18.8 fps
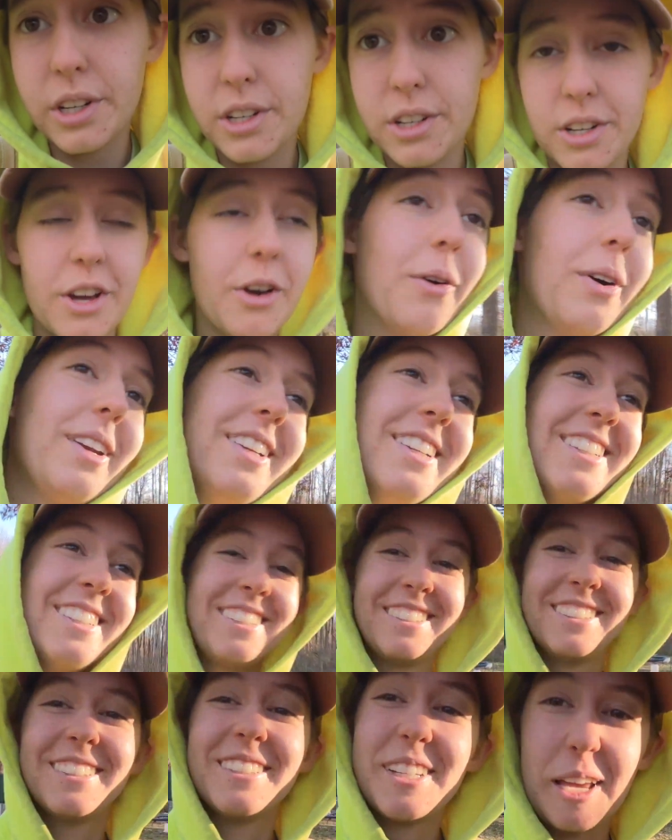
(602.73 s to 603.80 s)
are you doing?
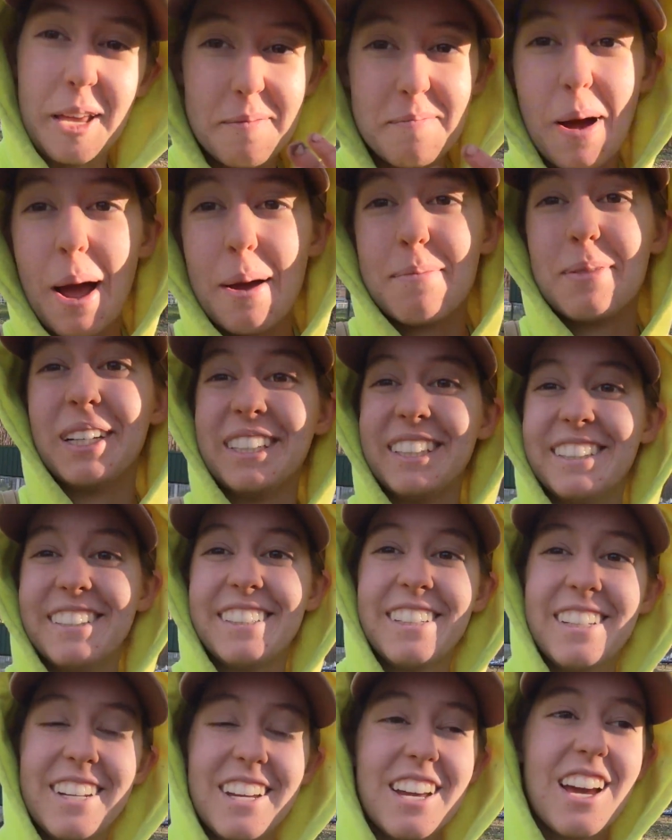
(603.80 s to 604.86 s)
In my opinion.
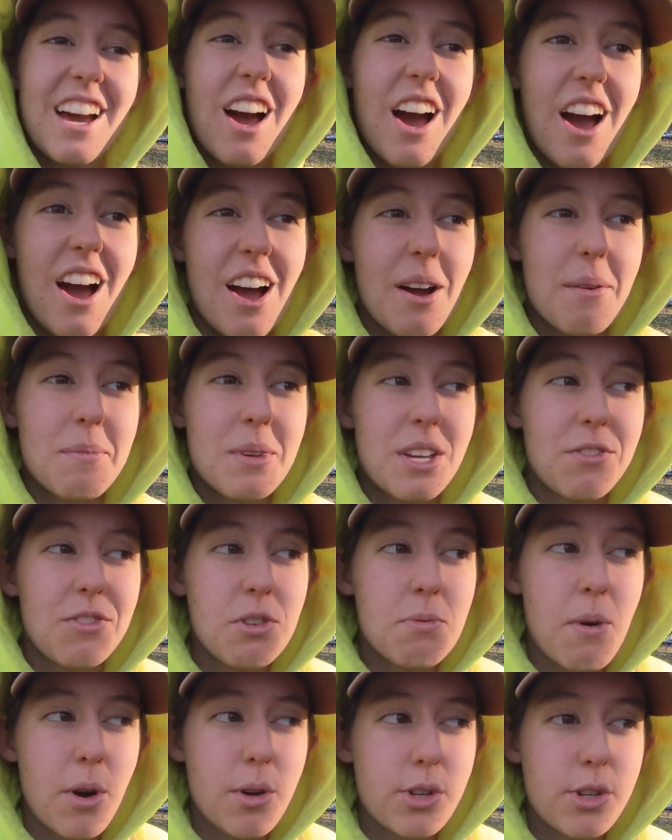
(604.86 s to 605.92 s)
If
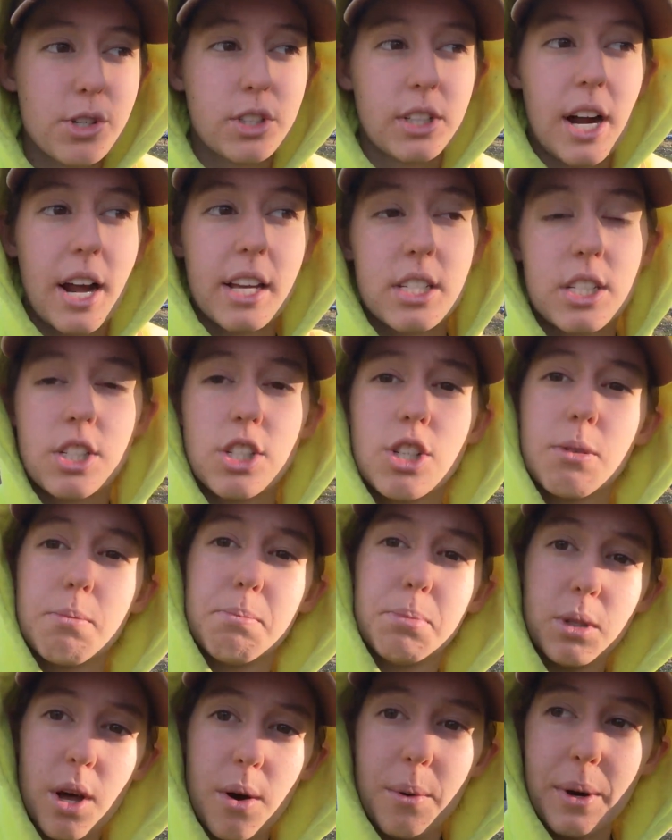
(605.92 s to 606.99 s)
you mow your grass and you're
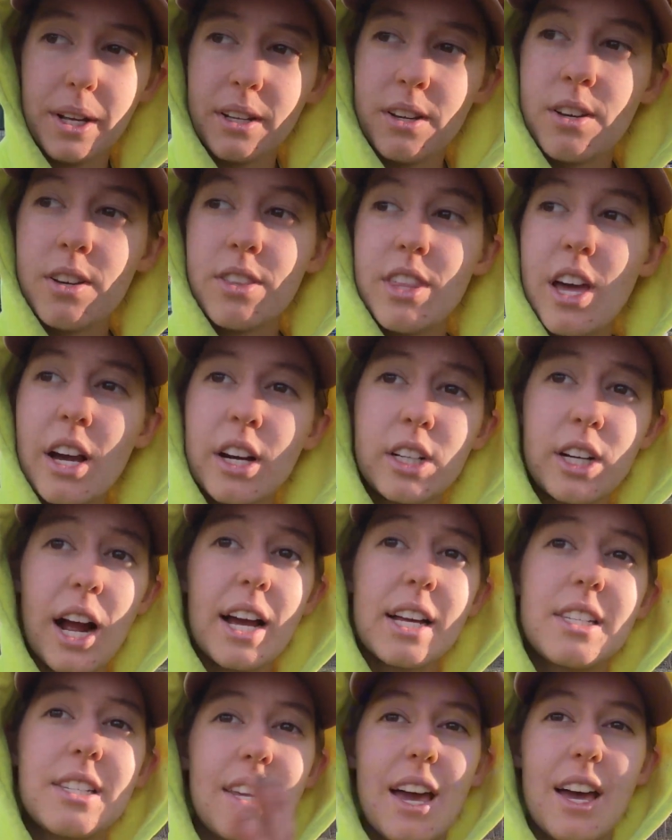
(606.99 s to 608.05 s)
blowing, that
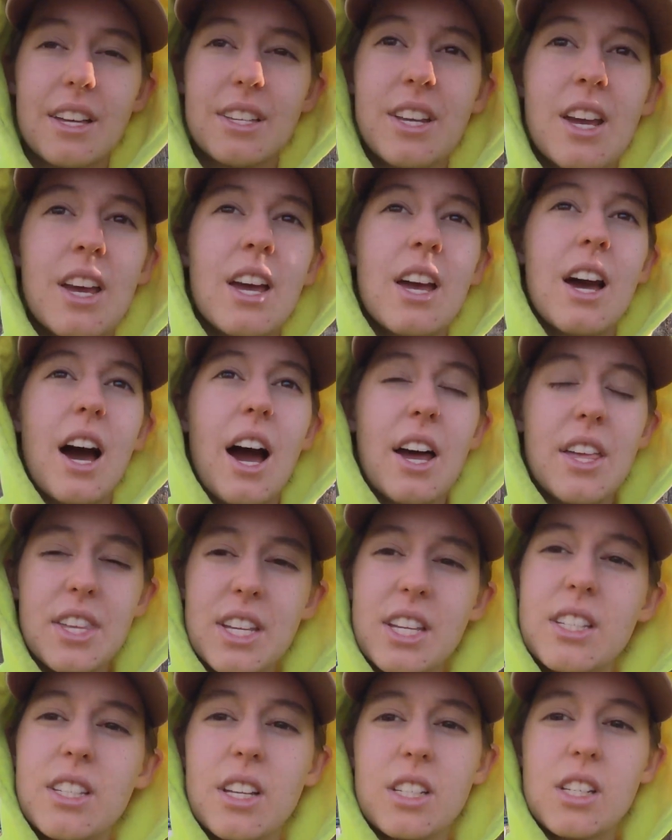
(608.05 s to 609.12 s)
grass, yes, I
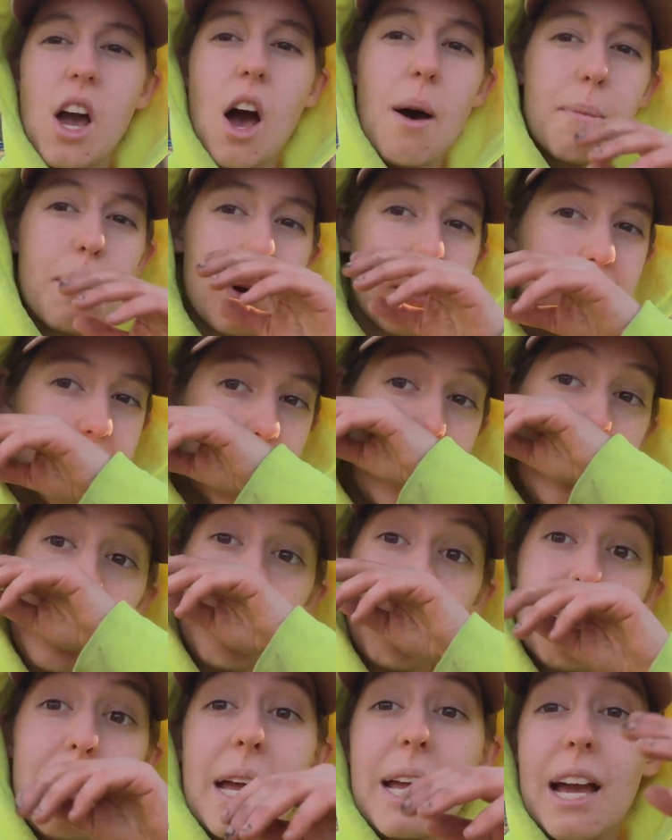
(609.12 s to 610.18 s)
think it does compost and
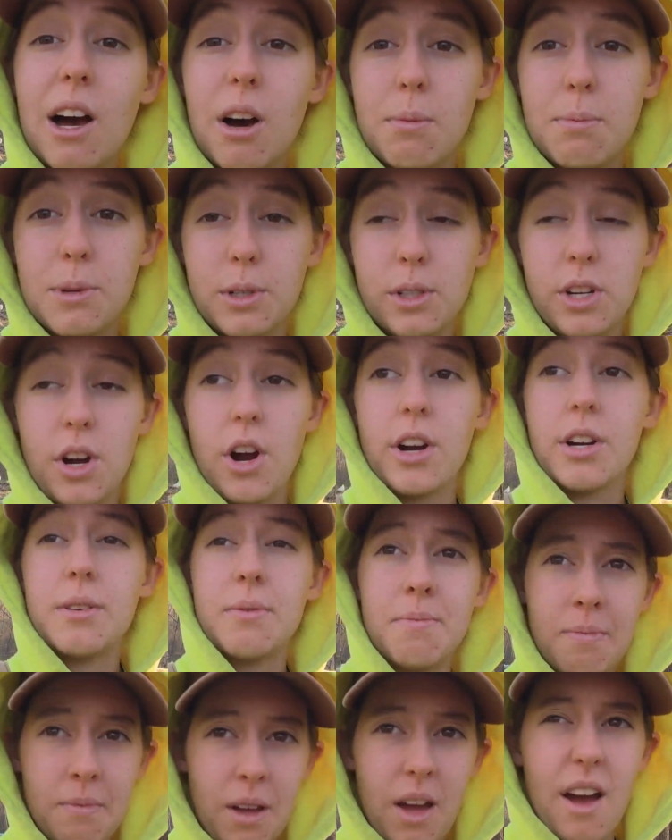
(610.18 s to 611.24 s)
it may help your yard.
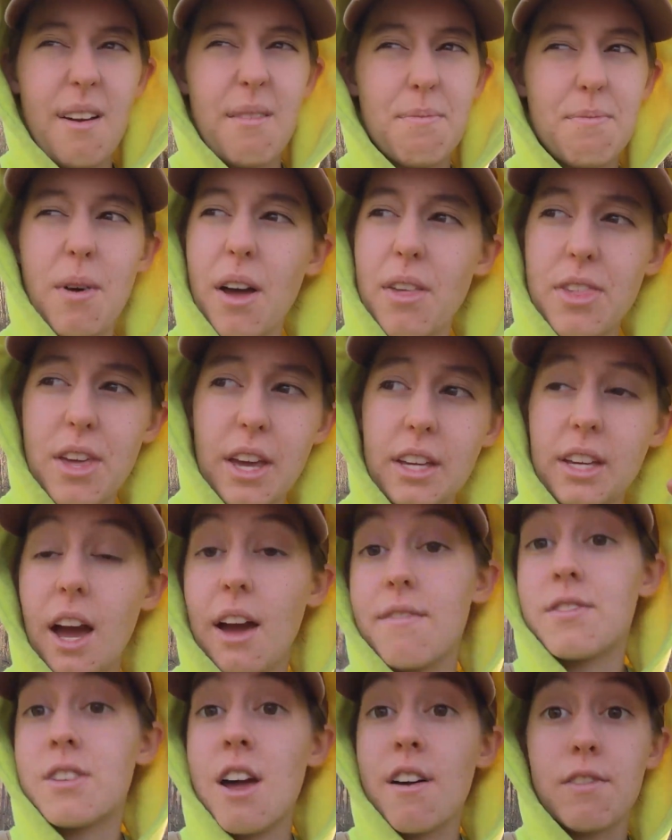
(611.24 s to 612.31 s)
I think.
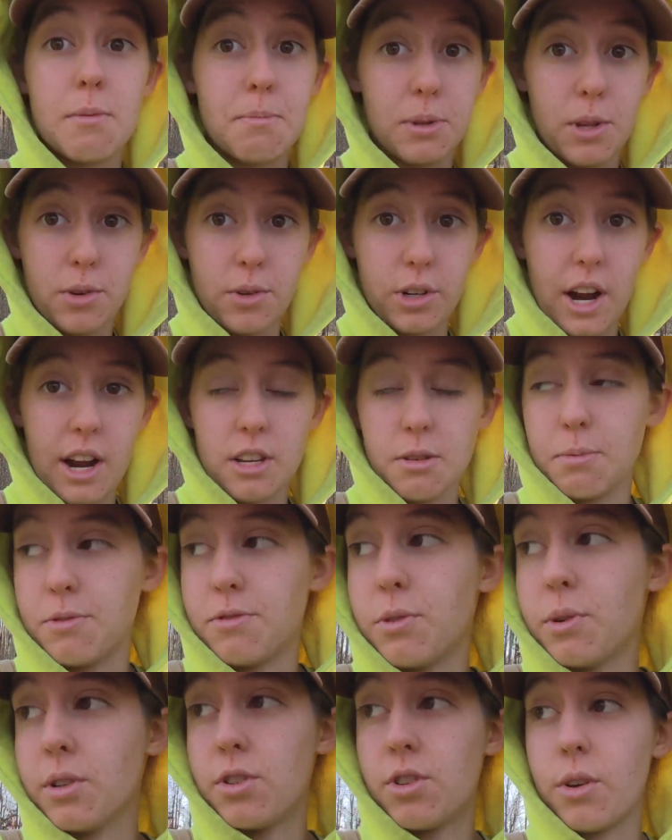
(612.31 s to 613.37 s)
I've never blown grass
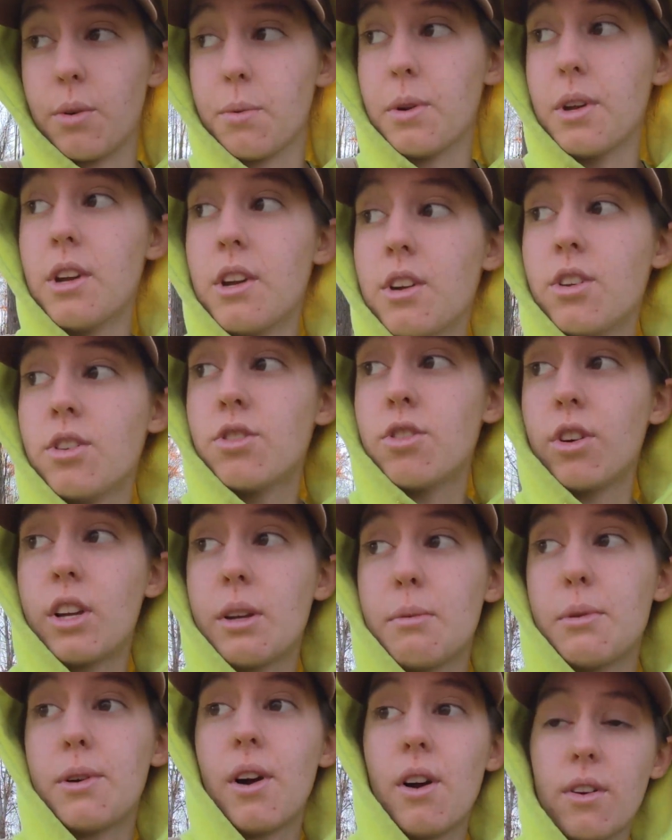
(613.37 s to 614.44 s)
before, so don't
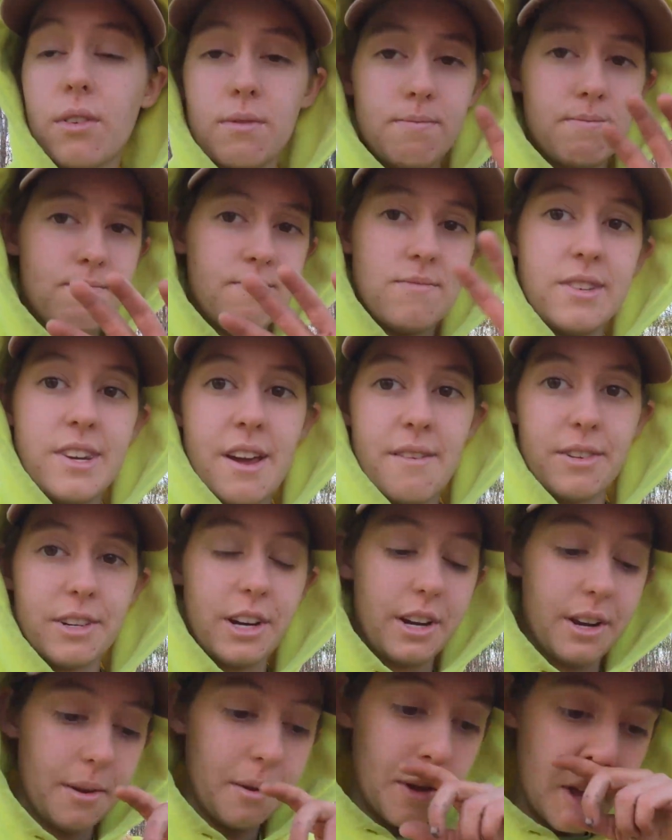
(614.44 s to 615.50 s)
get me wrong, never
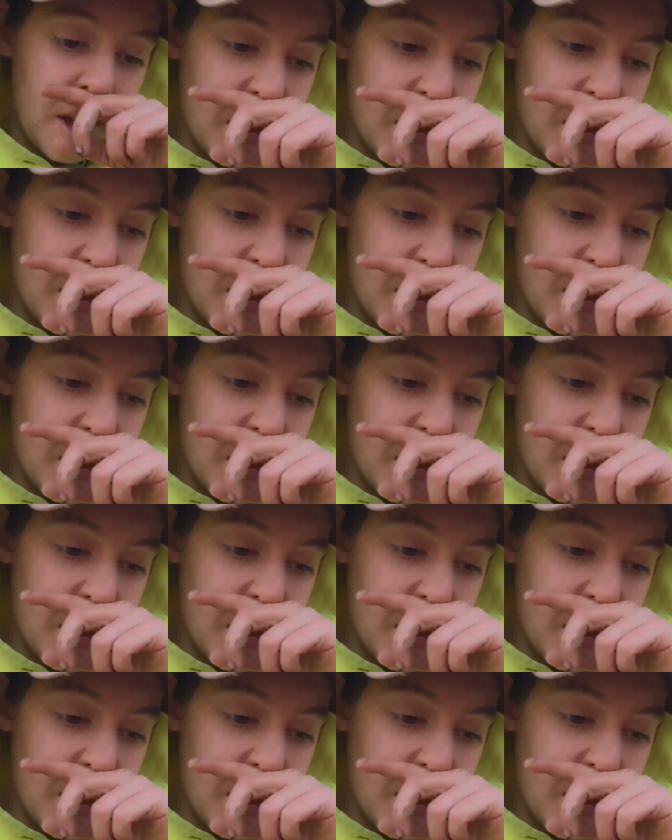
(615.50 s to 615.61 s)
done it.